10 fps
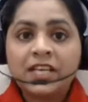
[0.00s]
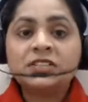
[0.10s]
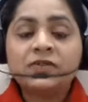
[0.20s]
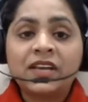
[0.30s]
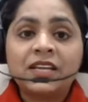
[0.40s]

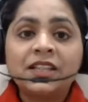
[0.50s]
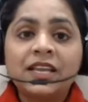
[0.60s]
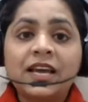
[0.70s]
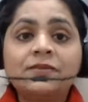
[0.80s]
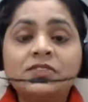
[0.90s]
wherein they
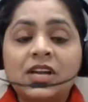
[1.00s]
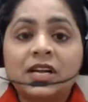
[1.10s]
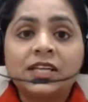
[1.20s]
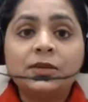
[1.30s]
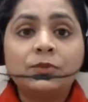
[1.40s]
have
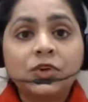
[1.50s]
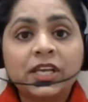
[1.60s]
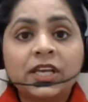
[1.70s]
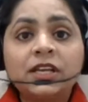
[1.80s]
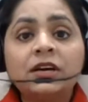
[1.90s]
started
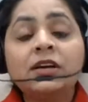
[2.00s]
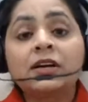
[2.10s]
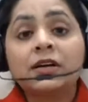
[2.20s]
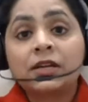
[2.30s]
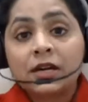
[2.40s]
putting in a
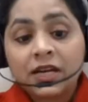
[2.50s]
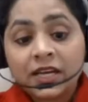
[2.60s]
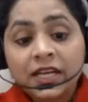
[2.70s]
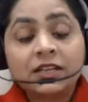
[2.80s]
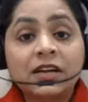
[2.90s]

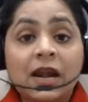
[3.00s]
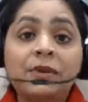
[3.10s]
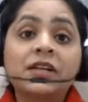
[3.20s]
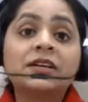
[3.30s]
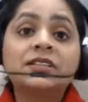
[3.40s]
correct
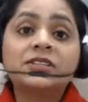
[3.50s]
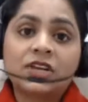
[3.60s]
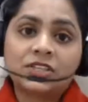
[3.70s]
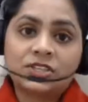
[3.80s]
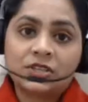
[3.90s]
grammatical
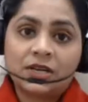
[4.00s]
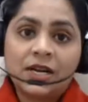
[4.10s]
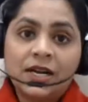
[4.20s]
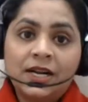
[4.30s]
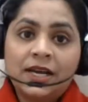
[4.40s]
structure,
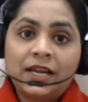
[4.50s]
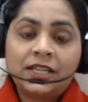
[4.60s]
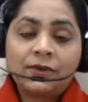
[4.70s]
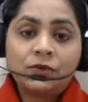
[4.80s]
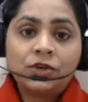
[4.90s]
and
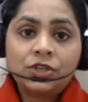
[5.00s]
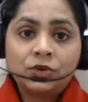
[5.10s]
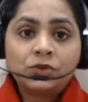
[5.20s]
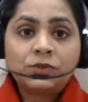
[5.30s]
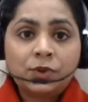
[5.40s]
they would
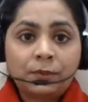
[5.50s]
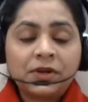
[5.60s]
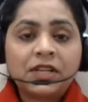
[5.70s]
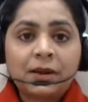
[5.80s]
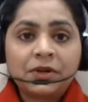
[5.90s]
use proper
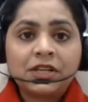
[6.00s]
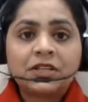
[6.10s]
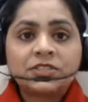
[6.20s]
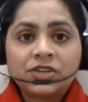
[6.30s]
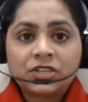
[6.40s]
grammatical
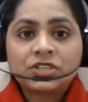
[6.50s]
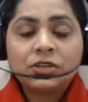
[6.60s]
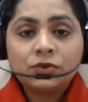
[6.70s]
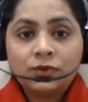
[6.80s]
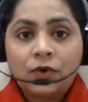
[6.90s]
structure
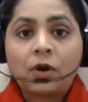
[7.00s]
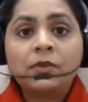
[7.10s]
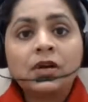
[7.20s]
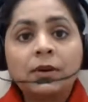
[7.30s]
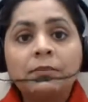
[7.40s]
to form
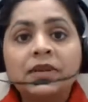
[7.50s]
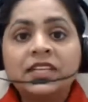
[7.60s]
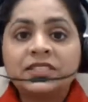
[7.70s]
a complete